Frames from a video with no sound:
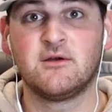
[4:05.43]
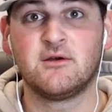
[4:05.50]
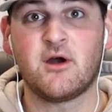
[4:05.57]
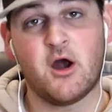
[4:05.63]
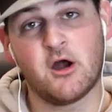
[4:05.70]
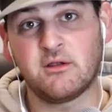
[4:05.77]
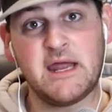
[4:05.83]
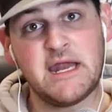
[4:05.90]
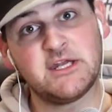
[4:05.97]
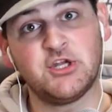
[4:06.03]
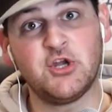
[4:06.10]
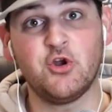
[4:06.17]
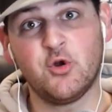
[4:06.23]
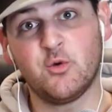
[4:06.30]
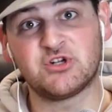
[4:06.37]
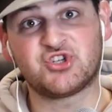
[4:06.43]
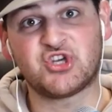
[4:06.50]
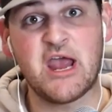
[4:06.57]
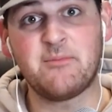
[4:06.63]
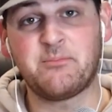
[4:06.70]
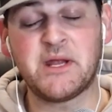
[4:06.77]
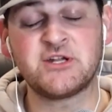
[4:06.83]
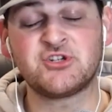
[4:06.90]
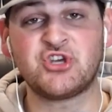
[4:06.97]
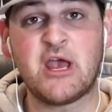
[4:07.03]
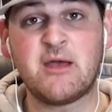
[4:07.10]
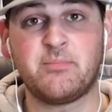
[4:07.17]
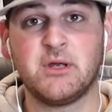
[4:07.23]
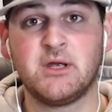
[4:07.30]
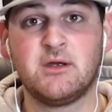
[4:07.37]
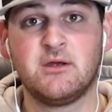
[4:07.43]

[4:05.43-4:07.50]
are leading you to a championship?